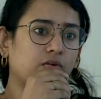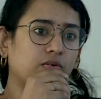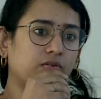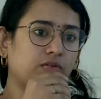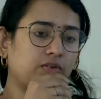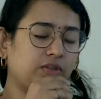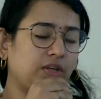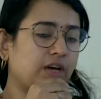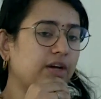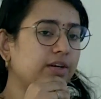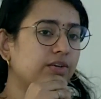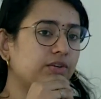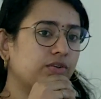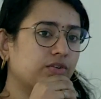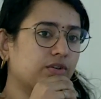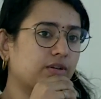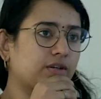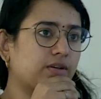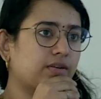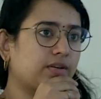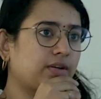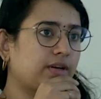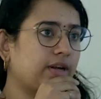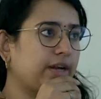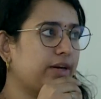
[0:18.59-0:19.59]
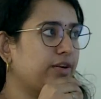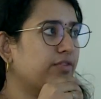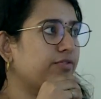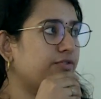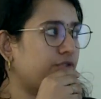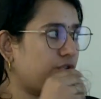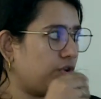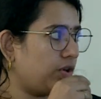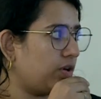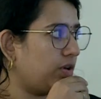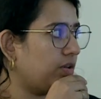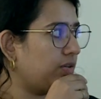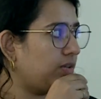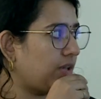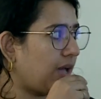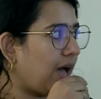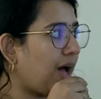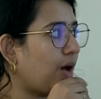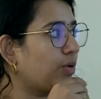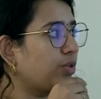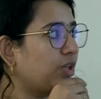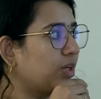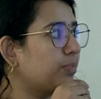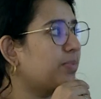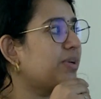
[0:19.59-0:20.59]
their kind of
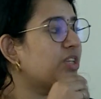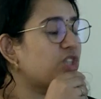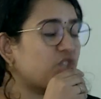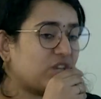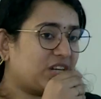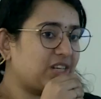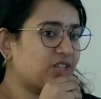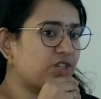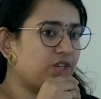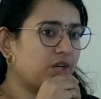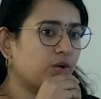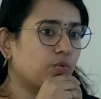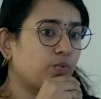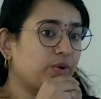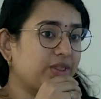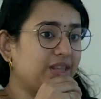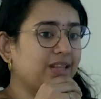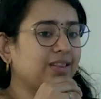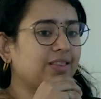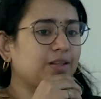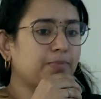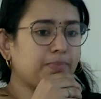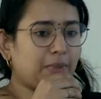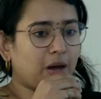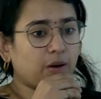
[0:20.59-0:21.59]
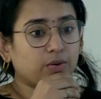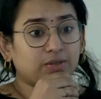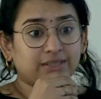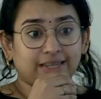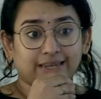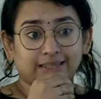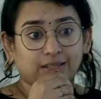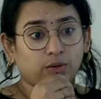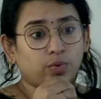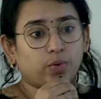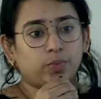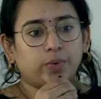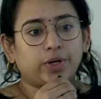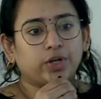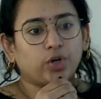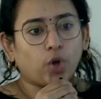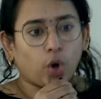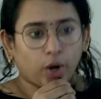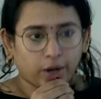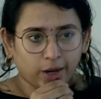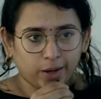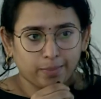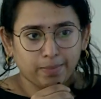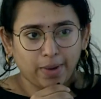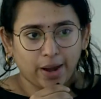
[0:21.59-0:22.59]
how they'll be changing within the power sector when we're
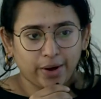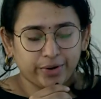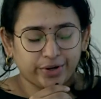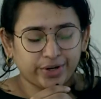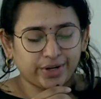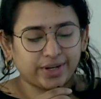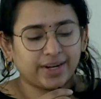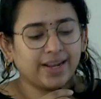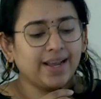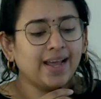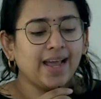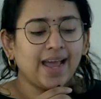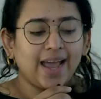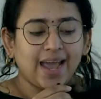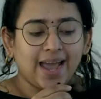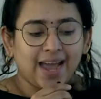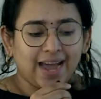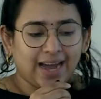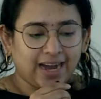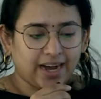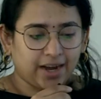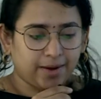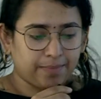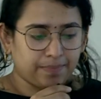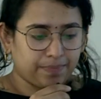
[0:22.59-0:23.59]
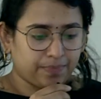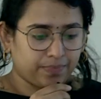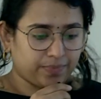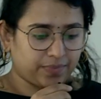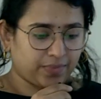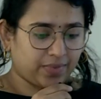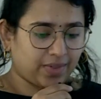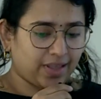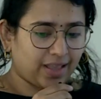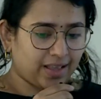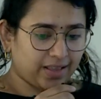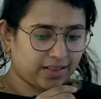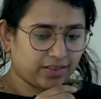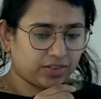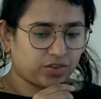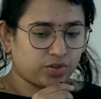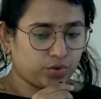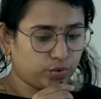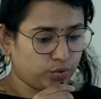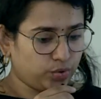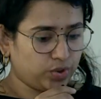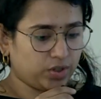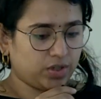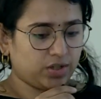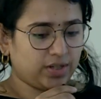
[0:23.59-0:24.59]
talking about it
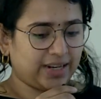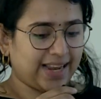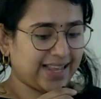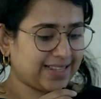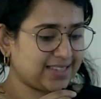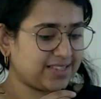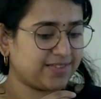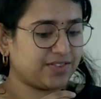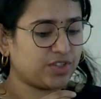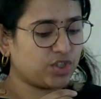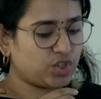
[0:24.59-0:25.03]
through the lens of the